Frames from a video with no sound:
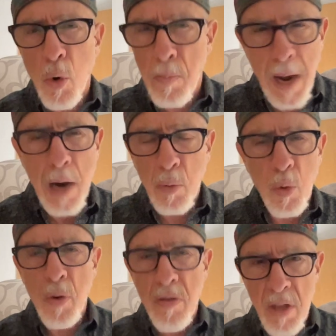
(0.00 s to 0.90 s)
power
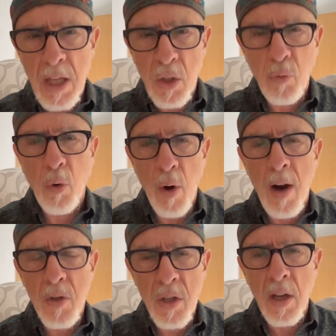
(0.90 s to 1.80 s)
or things for
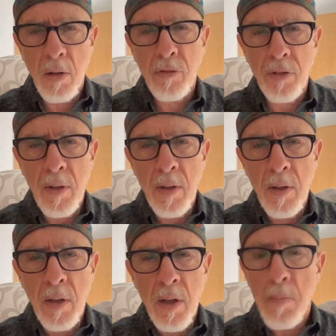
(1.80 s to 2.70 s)
ourselves.
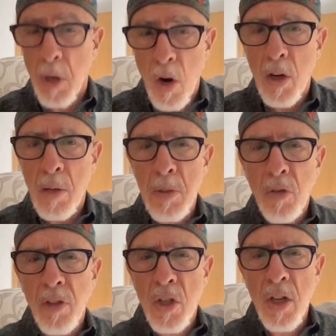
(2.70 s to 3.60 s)
But arguments
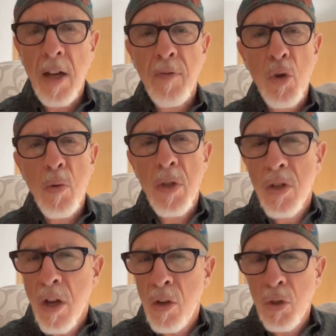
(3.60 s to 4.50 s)
for the sake of truth
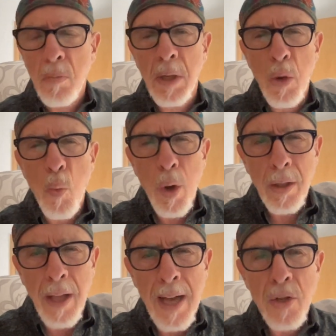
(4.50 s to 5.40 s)
is ultimately
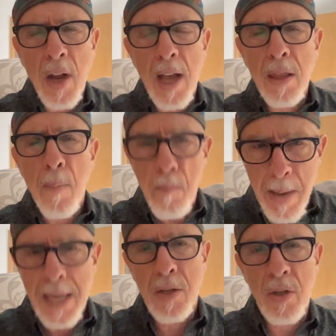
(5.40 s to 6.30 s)
what lies at the
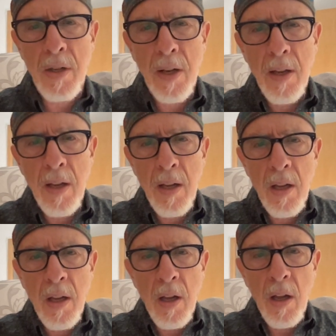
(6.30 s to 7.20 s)
base
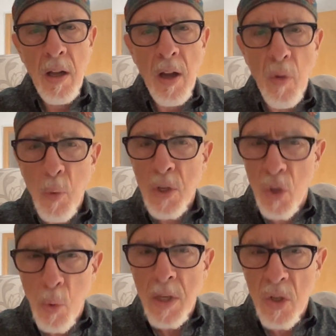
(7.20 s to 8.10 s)
of what is
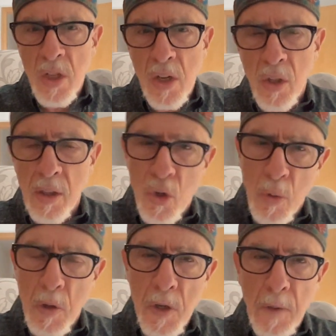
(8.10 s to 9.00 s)
quintessentially
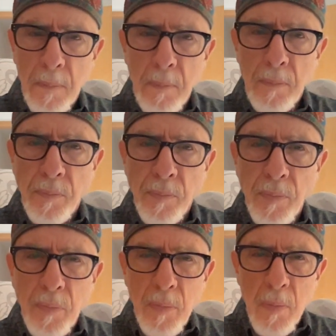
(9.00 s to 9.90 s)
Jewish.
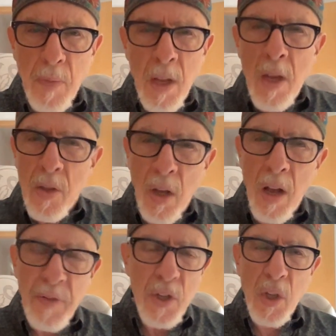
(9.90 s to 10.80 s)
The
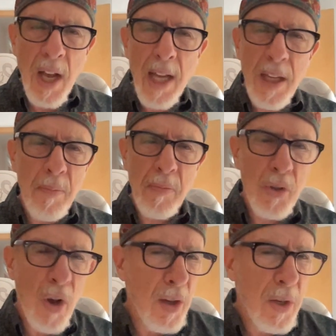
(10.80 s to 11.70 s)
Chafetz Chaim
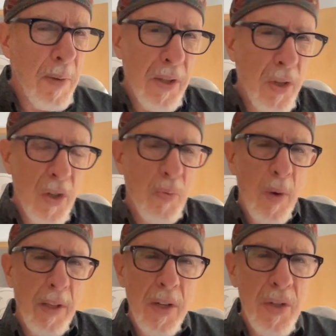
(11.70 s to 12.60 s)
talks about this as
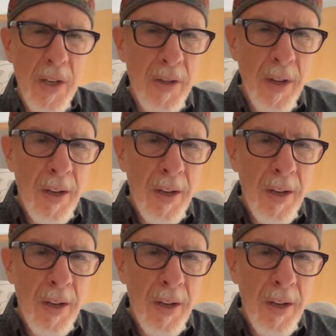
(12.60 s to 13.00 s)
well, and he says,